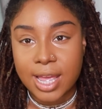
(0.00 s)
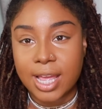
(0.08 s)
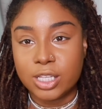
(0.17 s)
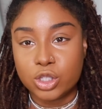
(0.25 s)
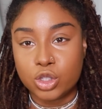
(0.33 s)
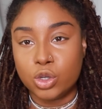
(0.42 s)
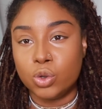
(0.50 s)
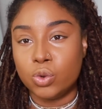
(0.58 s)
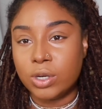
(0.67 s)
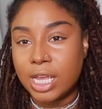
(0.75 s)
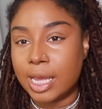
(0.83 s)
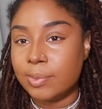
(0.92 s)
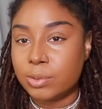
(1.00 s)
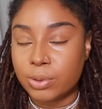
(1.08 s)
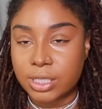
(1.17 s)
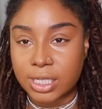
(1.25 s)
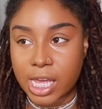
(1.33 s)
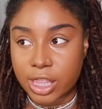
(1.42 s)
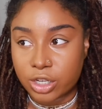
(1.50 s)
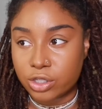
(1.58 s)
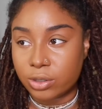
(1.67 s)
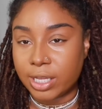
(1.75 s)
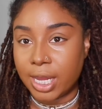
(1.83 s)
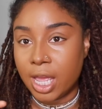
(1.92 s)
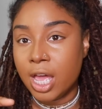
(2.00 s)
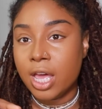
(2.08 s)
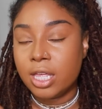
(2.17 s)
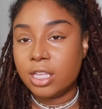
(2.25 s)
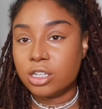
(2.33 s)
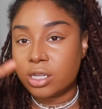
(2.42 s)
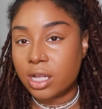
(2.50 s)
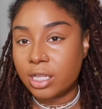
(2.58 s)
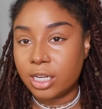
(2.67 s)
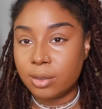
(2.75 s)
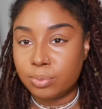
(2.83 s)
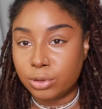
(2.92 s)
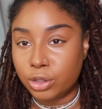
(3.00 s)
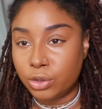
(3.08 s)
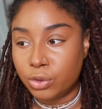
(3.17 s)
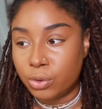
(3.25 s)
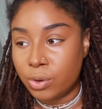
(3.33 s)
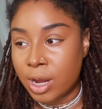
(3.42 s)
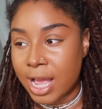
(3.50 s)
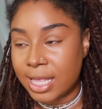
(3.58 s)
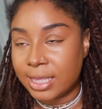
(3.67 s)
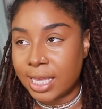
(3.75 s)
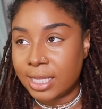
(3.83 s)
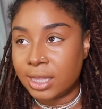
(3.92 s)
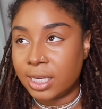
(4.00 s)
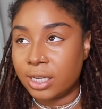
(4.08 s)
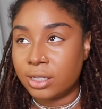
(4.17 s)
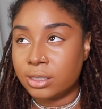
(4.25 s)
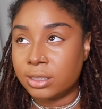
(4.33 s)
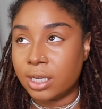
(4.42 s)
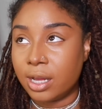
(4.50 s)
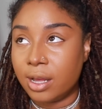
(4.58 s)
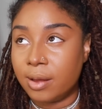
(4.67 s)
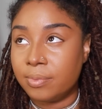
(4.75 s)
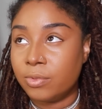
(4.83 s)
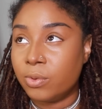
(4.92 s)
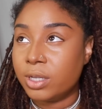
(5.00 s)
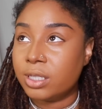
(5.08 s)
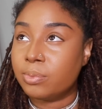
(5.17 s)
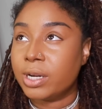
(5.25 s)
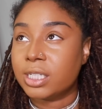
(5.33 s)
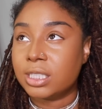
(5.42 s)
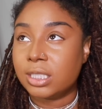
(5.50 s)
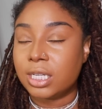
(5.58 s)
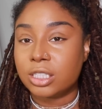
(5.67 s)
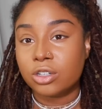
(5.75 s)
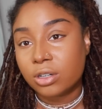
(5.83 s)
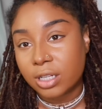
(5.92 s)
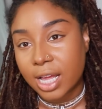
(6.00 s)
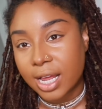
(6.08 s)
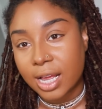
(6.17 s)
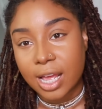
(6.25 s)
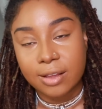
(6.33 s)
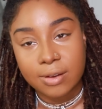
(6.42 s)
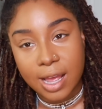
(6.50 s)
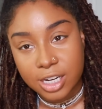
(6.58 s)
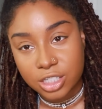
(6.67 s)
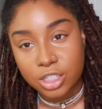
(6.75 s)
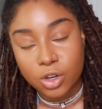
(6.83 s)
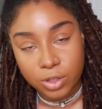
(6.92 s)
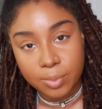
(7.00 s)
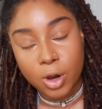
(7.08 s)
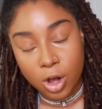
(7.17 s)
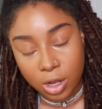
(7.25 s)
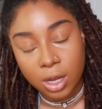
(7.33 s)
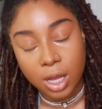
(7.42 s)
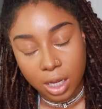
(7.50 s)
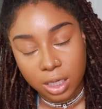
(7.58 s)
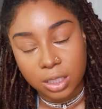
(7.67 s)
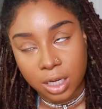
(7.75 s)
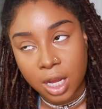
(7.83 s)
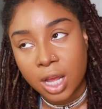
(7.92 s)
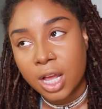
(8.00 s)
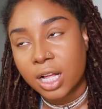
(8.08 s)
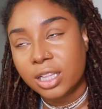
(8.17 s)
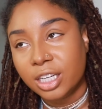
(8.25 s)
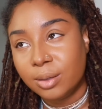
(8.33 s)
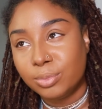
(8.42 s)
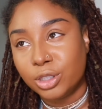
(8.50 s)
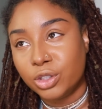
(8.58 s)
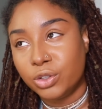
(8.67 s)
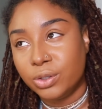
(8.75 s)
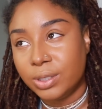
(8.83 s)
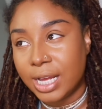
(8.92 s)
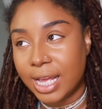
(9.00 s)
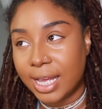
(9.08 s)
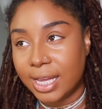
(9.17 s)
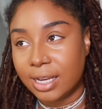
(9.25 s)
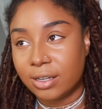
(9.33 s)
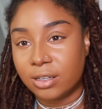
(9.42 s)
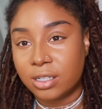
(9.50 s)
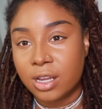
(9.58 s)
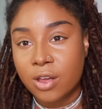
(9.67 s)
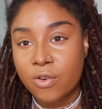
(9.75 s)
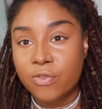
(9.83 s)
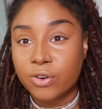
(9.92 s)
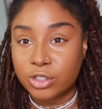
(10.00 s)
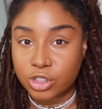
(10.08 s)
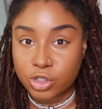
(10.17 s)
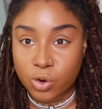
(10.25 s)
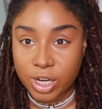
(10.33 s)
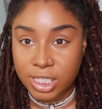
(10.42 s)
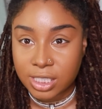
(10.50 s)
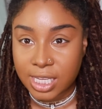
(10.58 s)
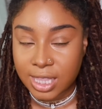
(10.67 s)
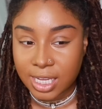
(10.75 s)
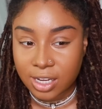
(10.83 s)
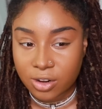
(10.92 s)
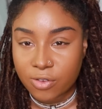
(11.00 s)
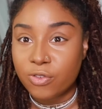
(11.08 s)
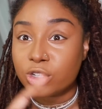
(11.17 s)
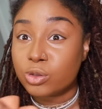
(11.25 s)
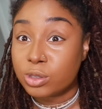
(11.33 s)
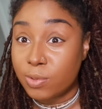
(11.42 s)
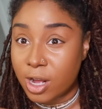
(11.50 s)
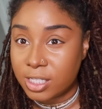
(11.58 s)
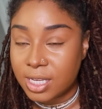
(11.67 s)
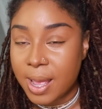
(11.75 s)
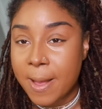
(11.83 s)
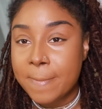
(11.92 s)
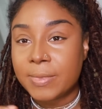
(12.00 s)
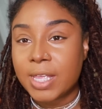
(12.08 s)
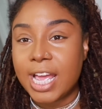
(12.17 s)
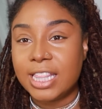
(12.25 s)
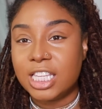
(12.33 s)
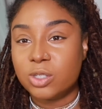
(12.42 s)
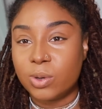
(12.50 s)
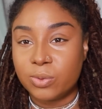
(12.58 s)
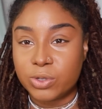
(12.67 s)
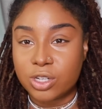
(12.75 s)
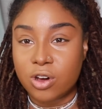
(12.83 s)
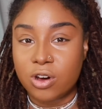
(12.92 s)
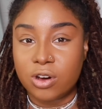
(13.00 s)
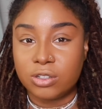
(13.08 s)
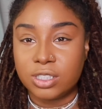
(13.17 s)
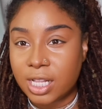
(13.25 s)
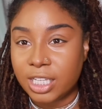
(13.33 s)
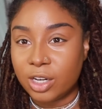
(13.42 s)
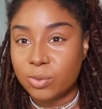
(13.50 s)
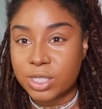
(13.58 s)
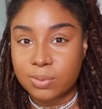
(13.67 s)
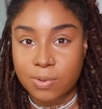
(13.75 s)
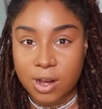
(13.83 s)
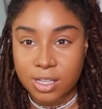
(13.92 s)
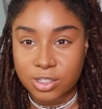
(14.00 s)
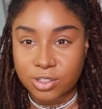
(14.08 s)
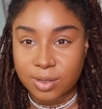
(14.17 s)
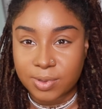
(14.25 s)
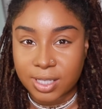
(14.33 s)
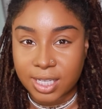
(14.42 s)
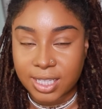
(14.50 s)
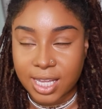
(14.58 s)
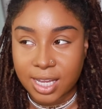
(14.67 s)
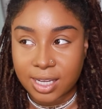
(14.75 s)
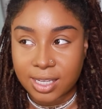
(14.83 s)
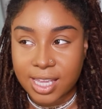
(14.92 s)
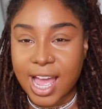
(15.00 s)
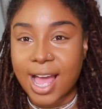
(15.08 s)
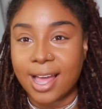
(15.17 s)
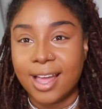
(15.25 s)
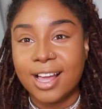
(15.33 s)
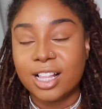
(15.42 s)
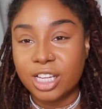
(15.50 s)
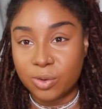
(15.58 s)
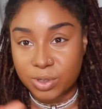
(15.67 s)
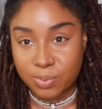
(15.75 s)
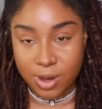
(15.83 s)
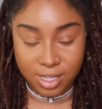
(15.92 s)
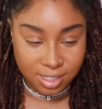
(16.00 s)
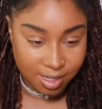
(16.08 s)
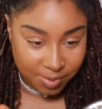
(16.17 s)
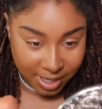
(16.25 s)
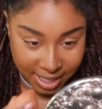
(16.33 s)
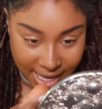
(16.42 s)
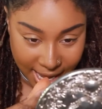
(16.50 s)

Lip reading: It's two names put together. So like, there's Clear Blue, and then there's, what are the pregnancy tests? Girl, I should know them all. Clear Blue and First Choice, I think, or First Response. And this one was called Clear Response or something like that. Yeah, Clear Response, something like